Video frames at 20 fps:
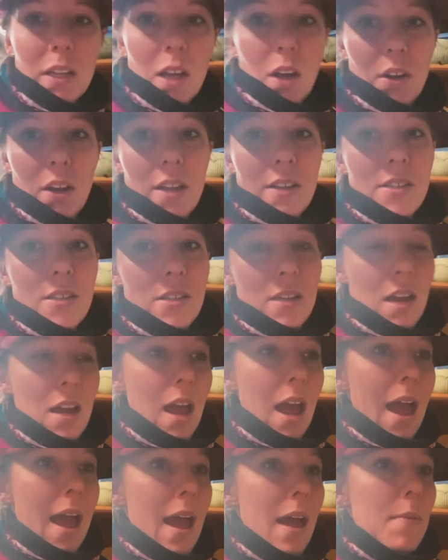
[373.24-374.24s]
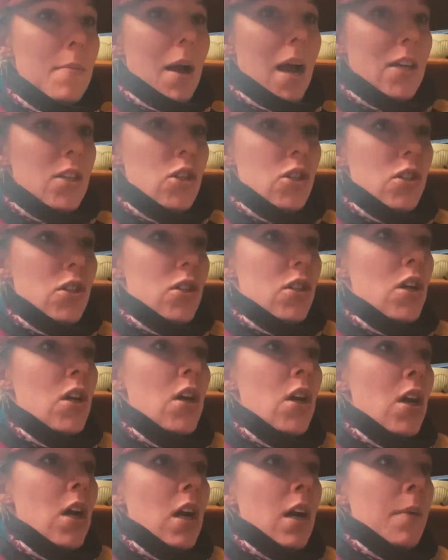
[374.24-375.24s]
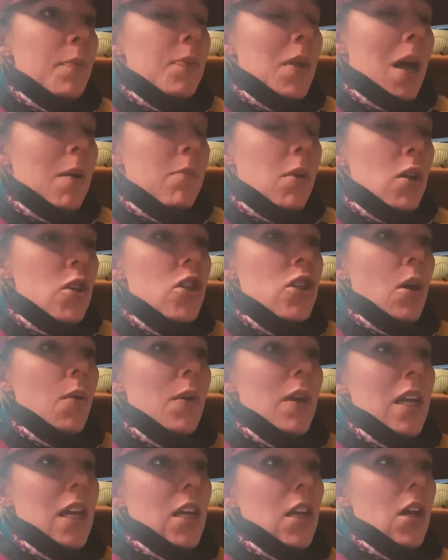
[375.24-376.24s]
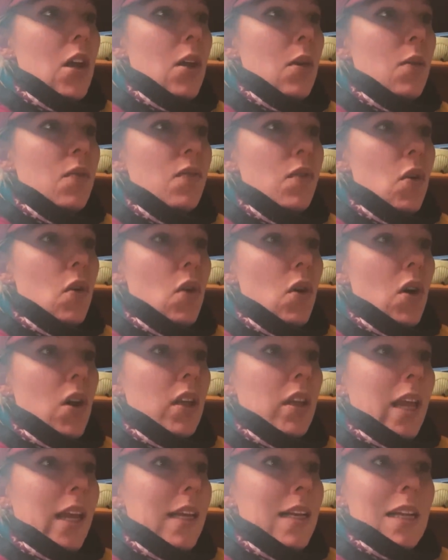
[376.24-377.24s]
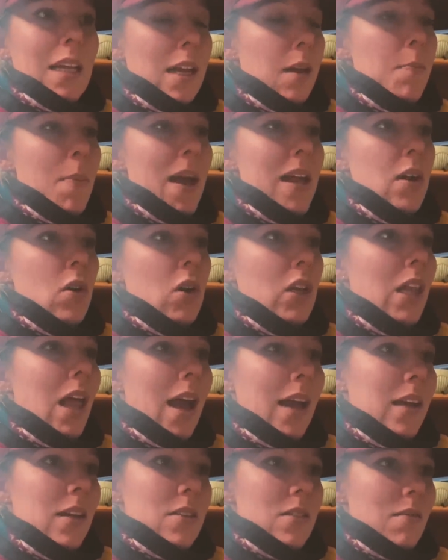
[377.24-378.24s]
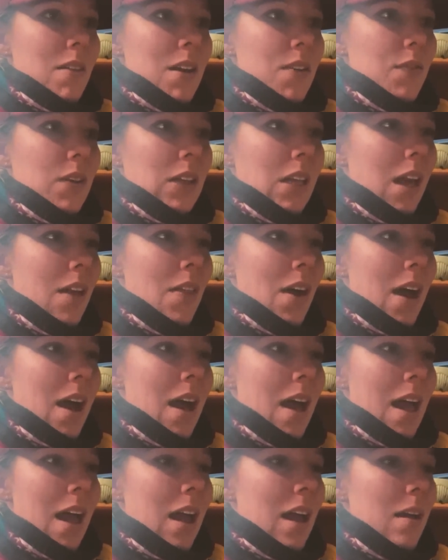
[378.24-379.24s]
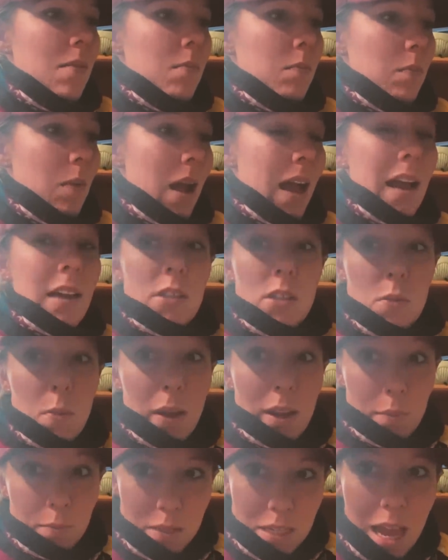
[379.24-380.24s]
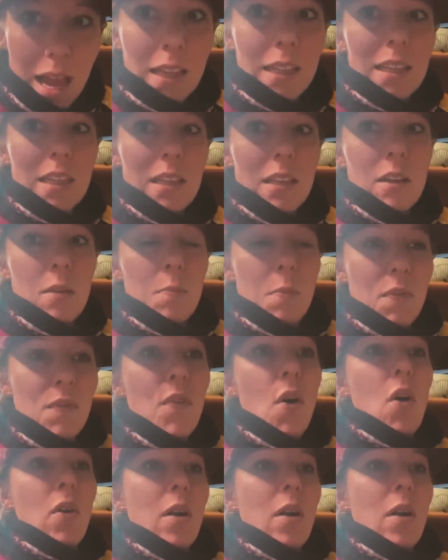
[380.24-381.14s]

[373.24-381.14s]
honest. I'm not showing it you for like clickbait or likes or anything like that. Hence why I'm telling you before